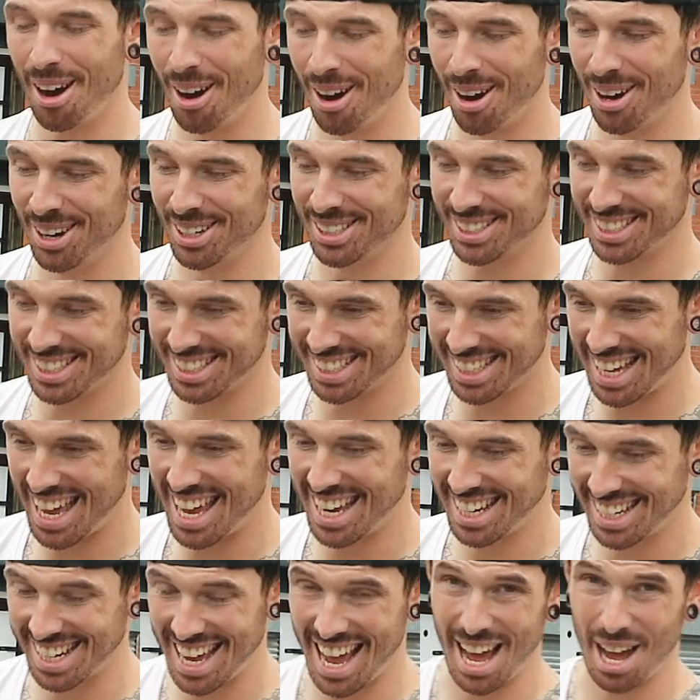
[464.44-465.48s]
are
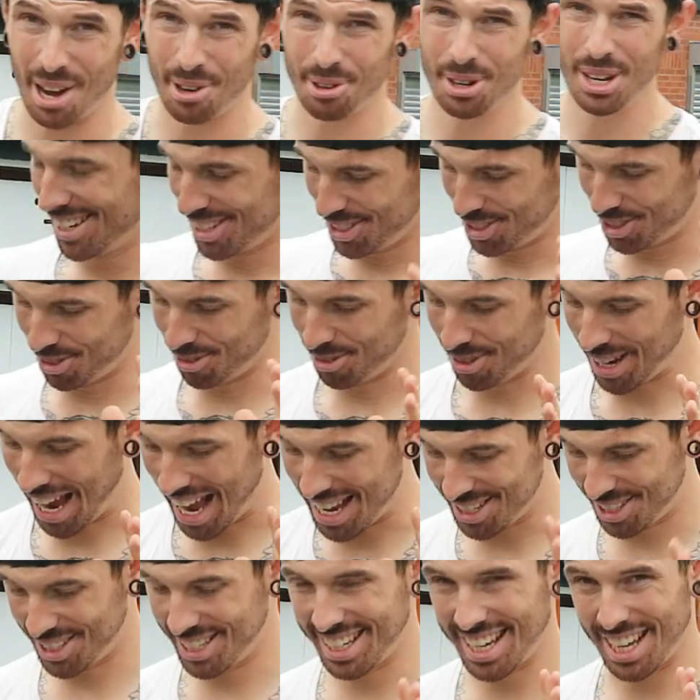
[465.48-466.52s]
today now to
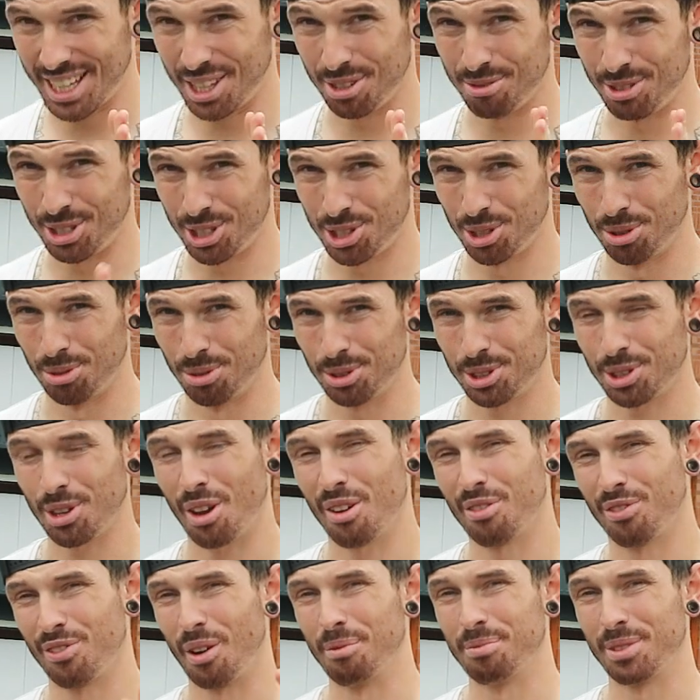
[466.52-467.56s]
actually get the results
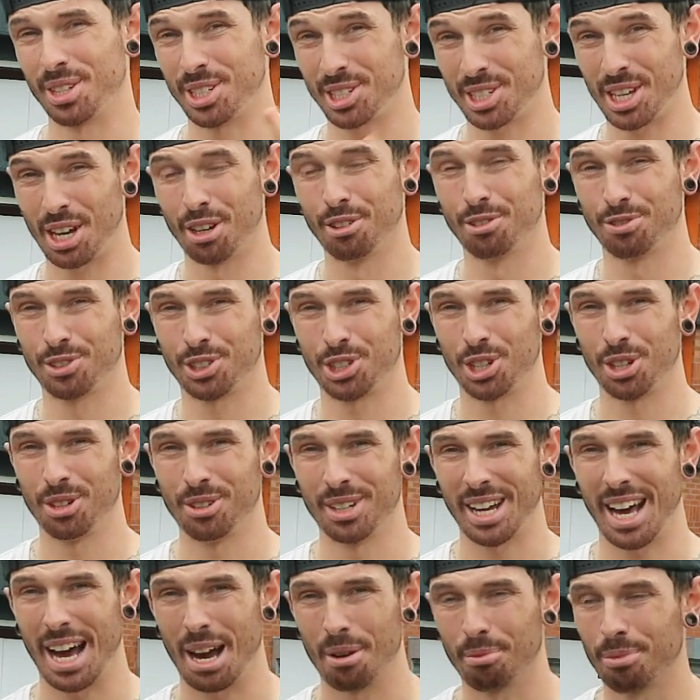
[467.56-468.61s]
from the Self
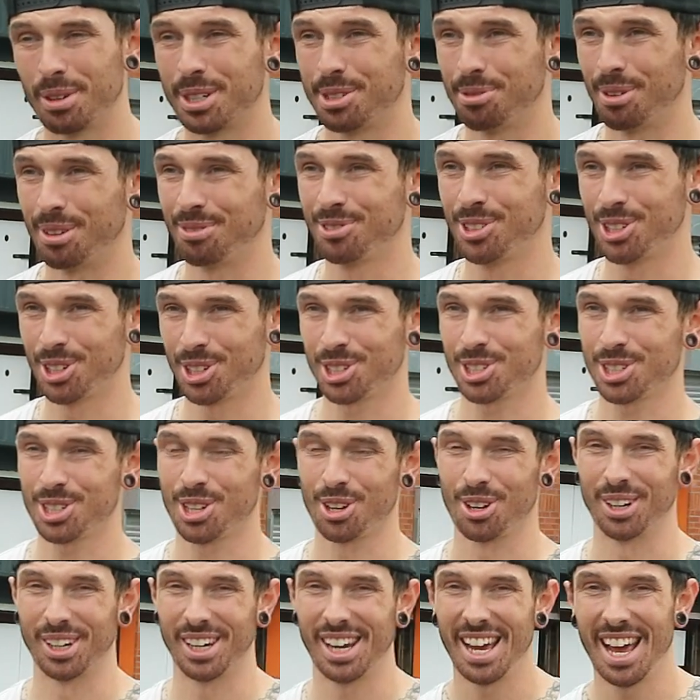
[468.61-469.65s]
Tune app, which we've just
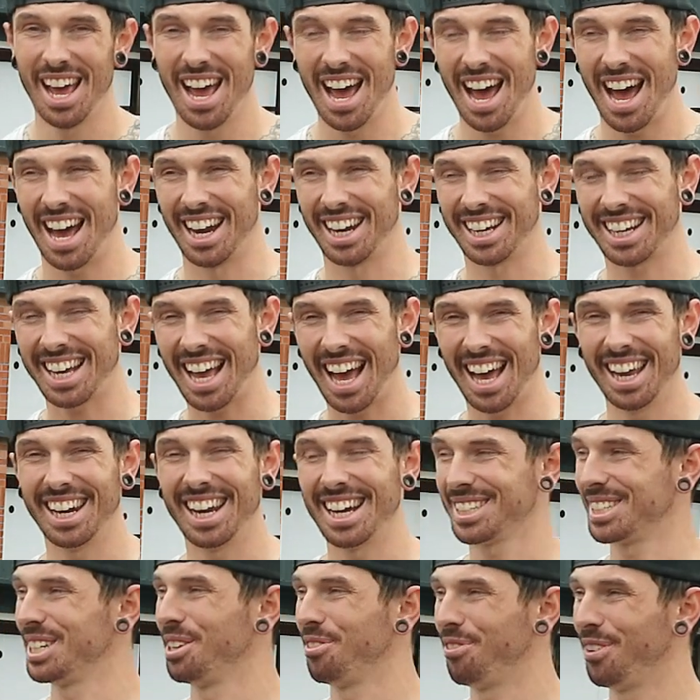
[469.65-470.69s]
done, and I can
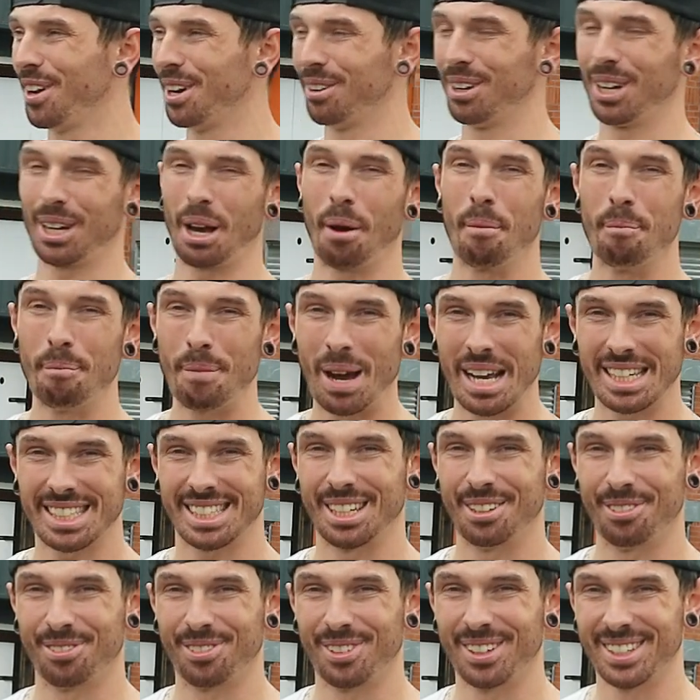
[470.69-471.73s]
actually feel like a
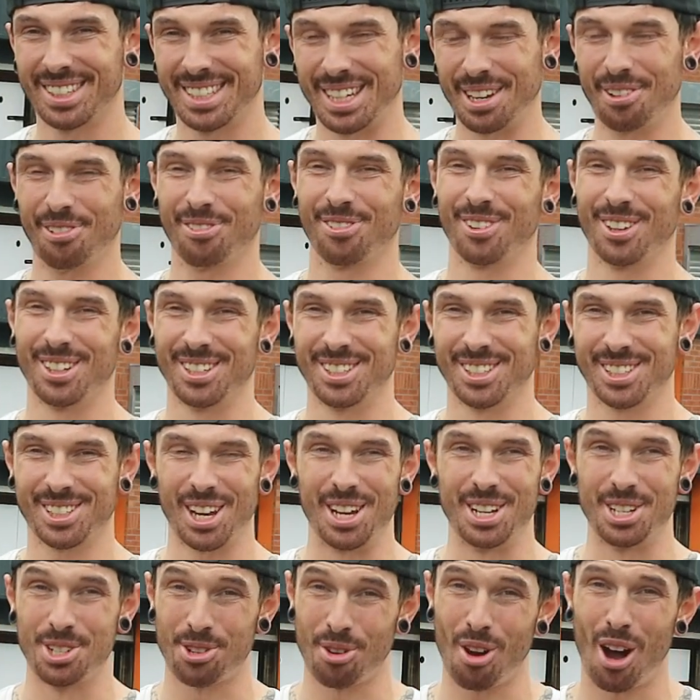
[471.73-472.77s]
massive difference
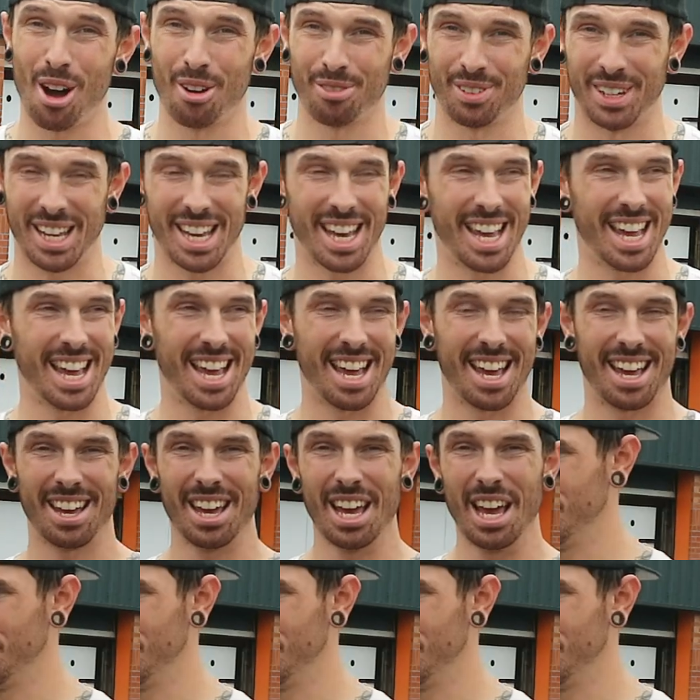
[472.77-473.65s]
in driving it here.